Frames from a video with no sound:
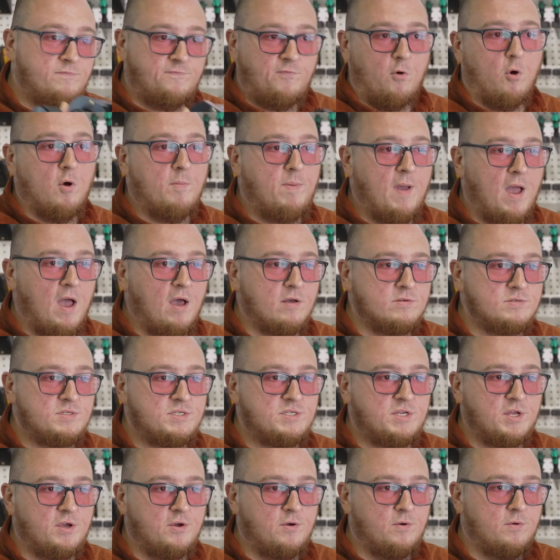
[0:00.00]
4
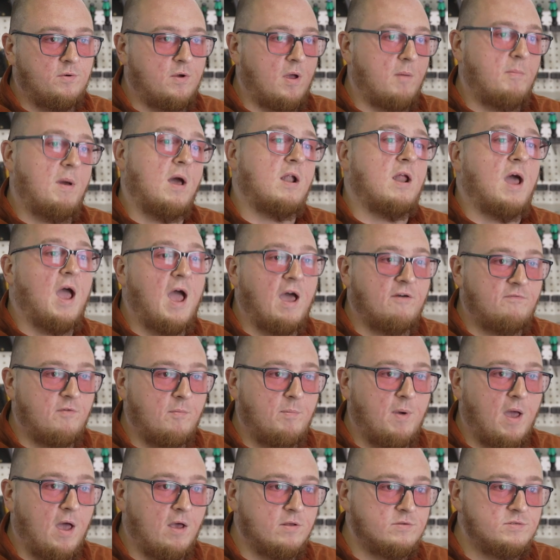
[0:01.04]
pounds to about a half
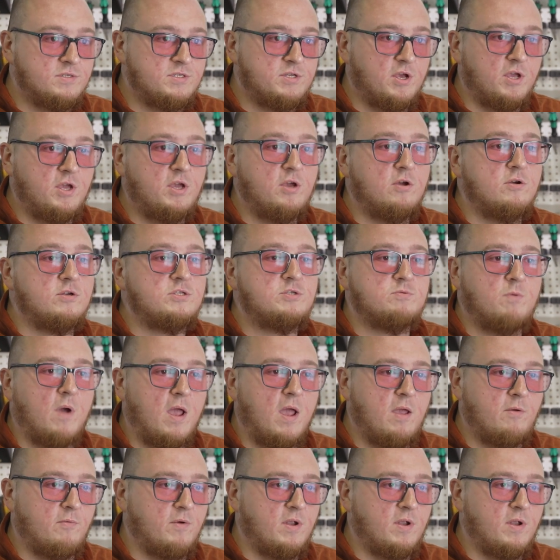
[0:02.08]
a pound. So huge weight